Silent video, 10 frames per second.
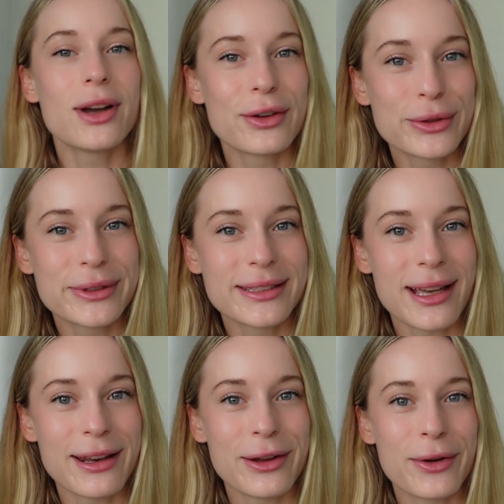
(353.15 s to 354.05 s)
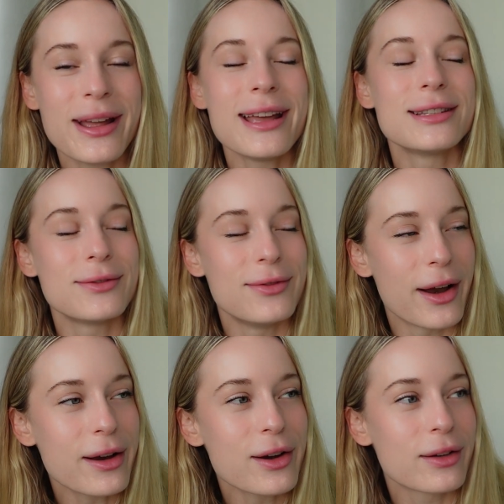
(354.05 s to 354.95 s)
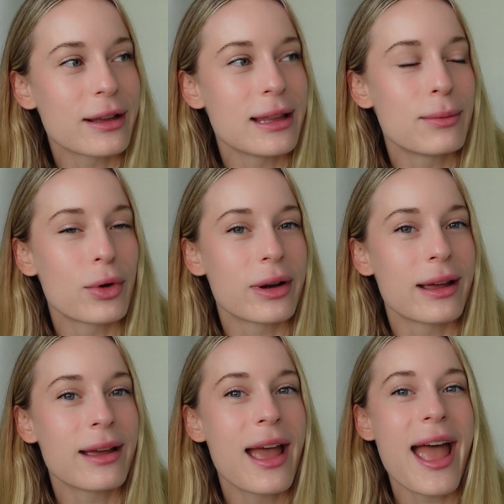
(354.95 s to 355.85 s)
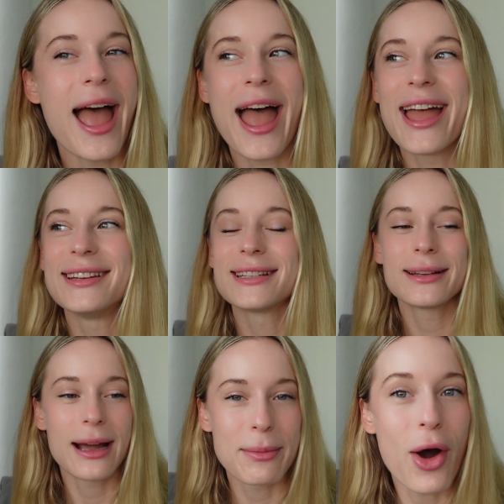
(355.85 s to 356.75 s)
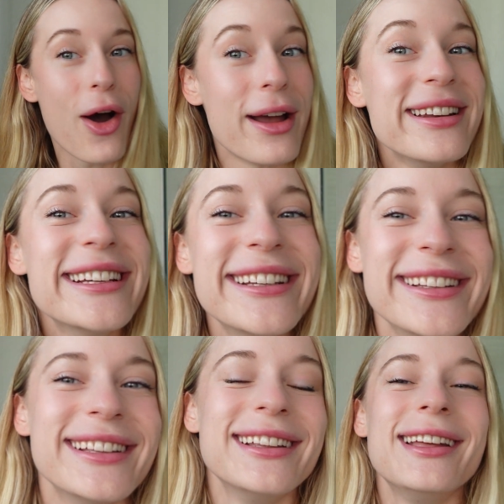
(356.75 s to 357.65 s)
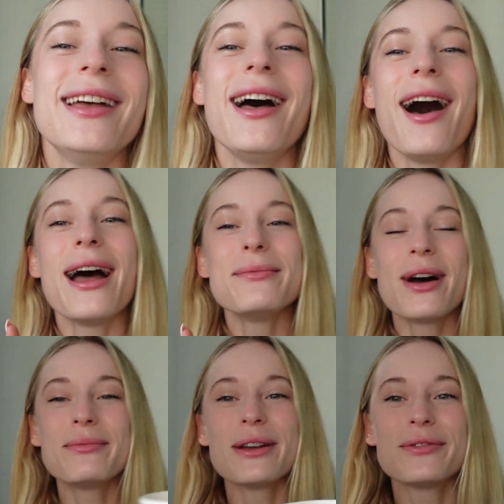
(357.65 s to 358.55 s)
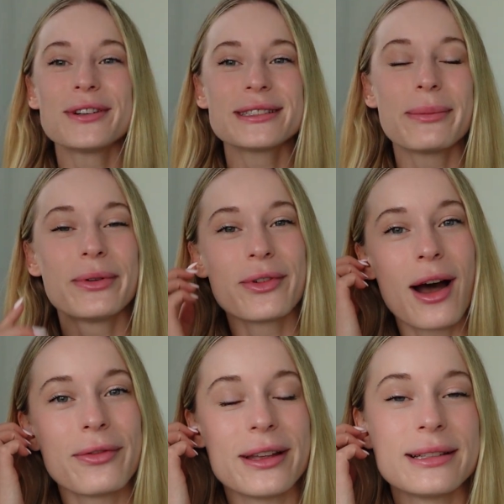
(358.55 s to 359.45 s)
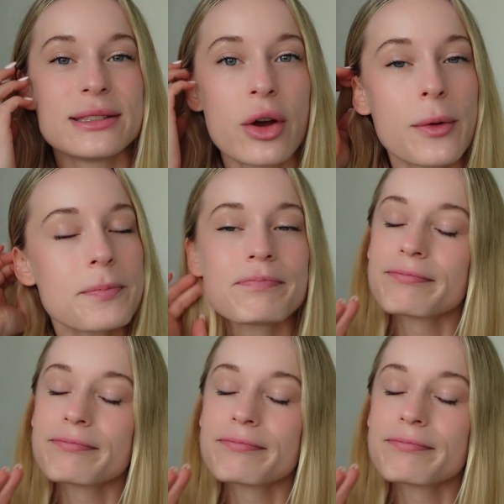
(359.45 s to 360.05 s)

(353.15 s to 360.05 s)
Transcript: Also, as a side note, it's very early in the morning and I'm on my first cup of coffee, so